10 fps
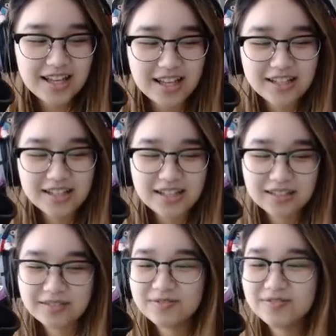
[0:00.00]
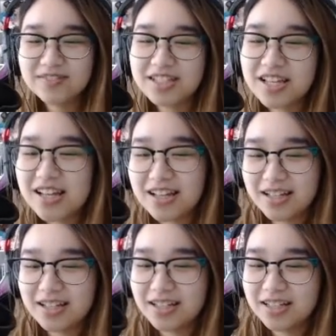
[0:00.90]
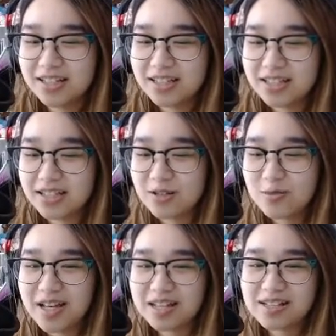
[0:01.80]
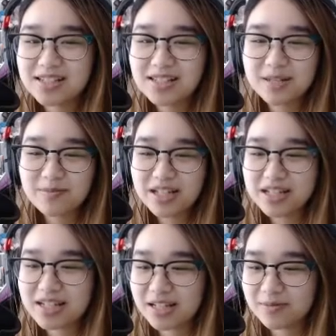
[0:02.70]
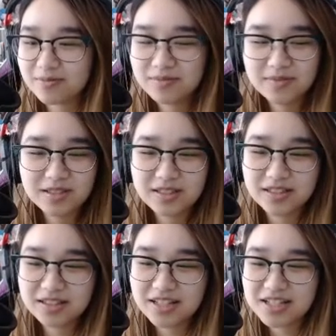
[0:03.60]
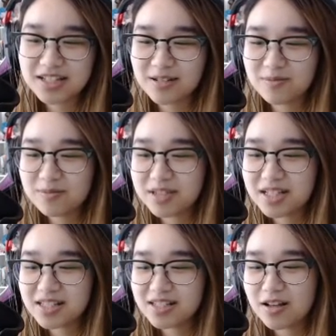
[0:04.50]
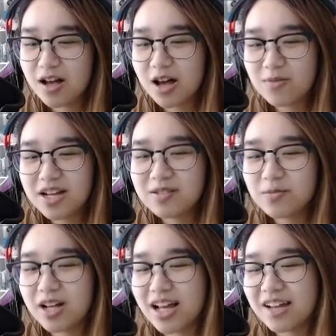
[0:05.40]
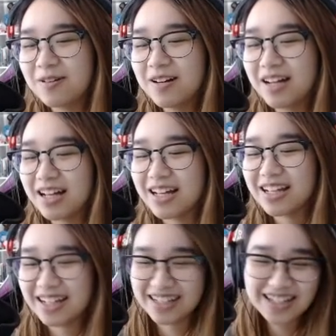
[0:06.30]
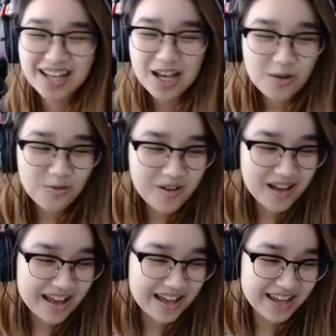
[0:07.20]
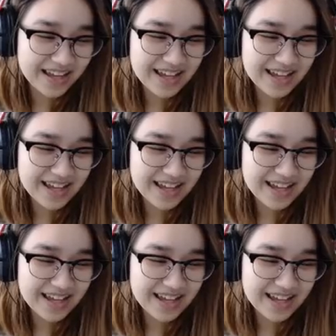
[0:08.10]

um, okay. Go back to sleep. Nighttime. Nighttime, please. Oh, why, why, why, why?